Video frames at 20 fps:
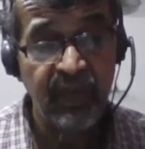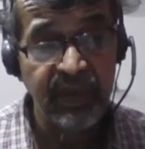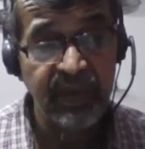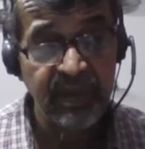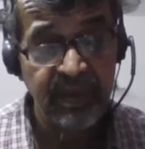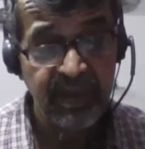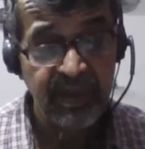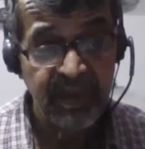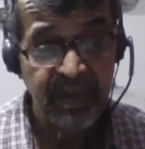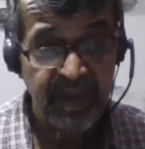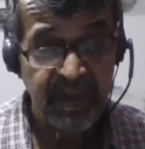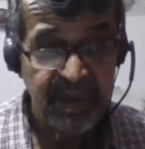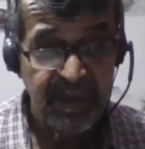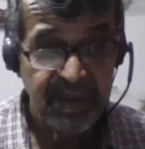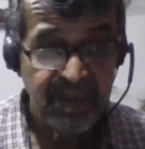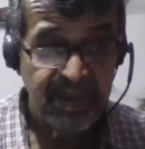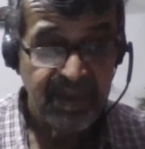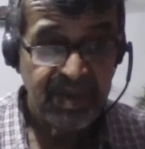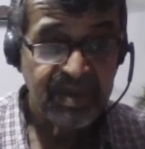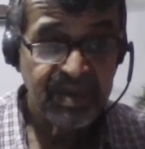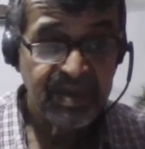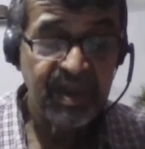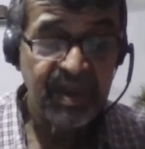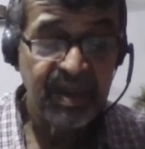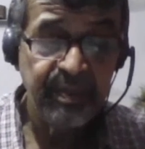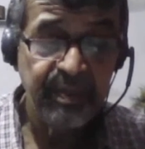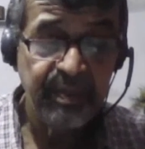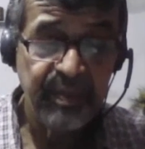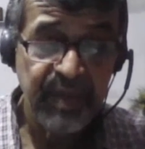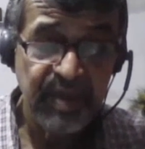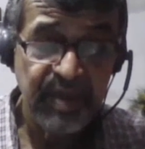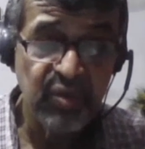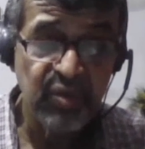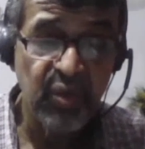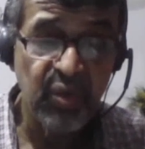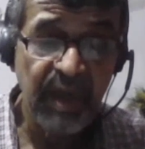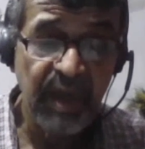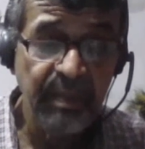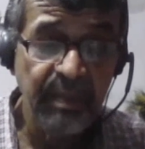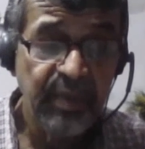Our script
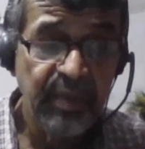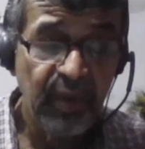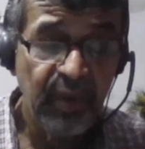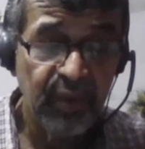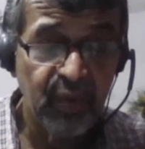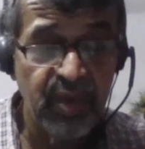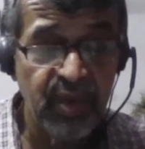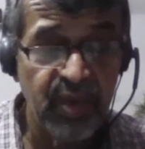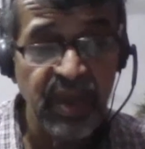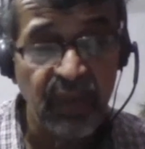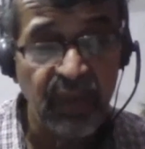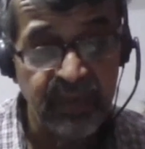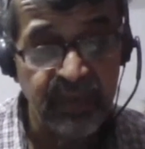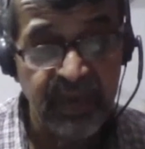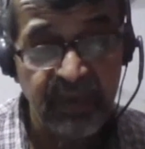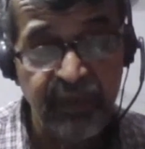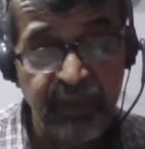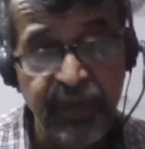is going up or going down.